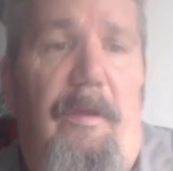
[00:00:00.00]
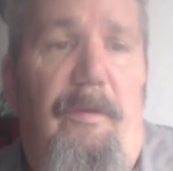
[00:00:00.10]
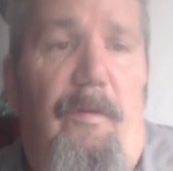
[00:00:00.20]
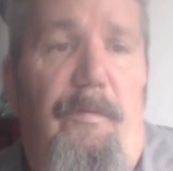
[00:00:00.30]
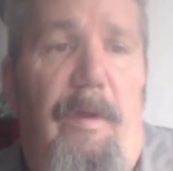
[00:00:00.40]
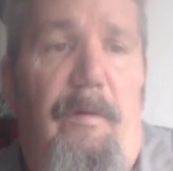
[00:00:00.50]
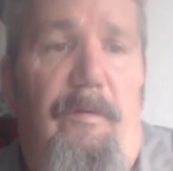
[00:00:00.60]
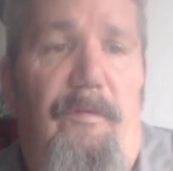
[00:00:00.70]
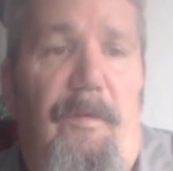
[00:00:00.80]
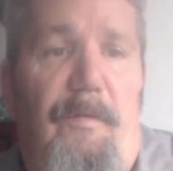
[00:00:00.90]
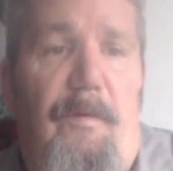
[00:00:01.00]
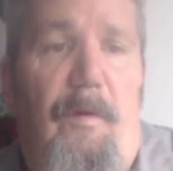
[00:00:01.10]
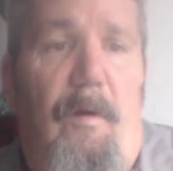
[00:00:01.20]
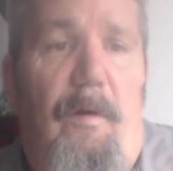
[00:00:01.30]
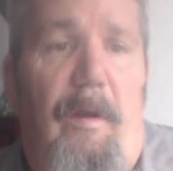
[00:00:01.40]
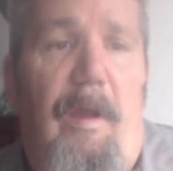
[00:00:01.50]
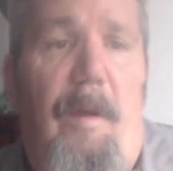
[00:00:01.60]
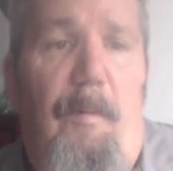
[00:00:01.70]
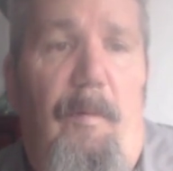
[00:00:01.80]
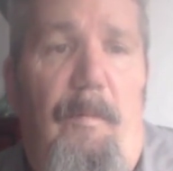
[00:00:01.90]
you'll notice that there are a
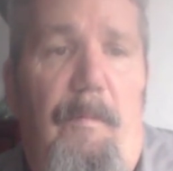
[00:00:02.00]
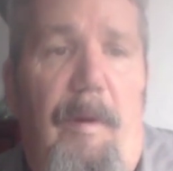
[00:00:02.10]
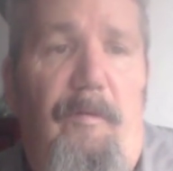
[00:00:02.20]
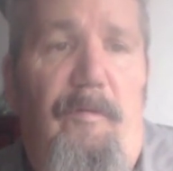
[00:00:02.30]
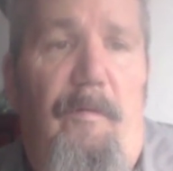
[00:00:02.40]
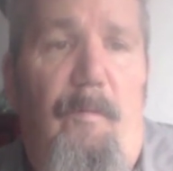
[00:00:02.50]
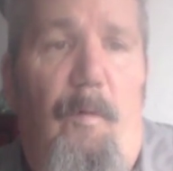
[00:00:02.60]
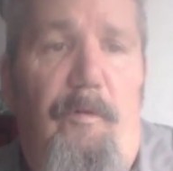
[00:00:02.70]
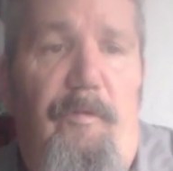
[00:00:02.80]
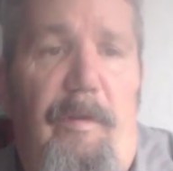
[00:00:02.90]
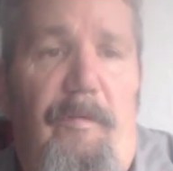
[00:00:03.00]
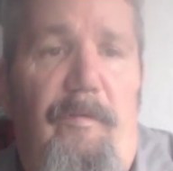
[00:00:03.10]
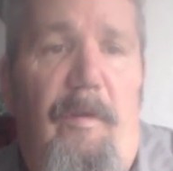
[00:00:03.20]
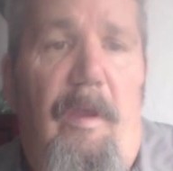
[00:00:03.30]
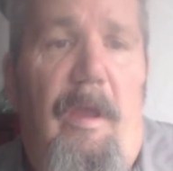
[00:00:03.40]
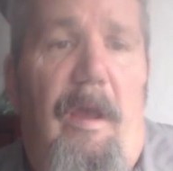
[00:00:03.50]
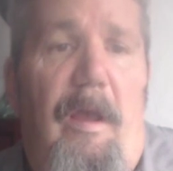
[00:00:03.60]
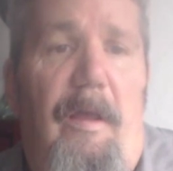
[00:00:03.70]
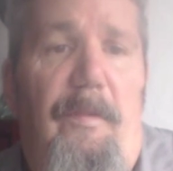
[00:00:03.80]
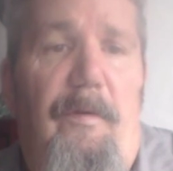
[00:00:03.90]
couple Microsoft worksheets.
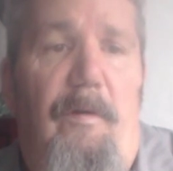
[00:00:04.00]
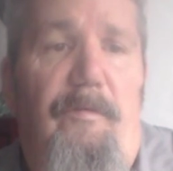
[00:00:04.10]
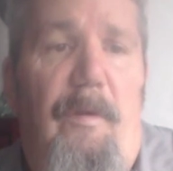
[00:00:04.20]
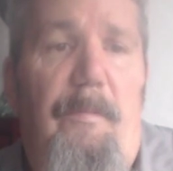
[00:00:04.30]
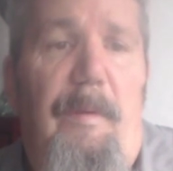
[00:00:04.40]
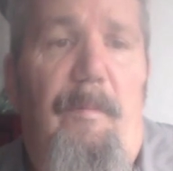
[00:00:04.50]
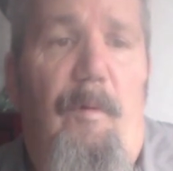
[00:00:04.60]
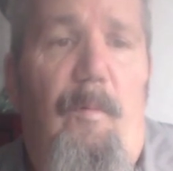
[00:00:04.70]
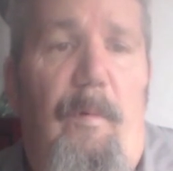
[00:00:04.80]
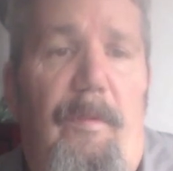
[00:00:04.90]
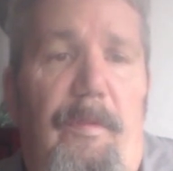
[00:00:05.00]
There are some people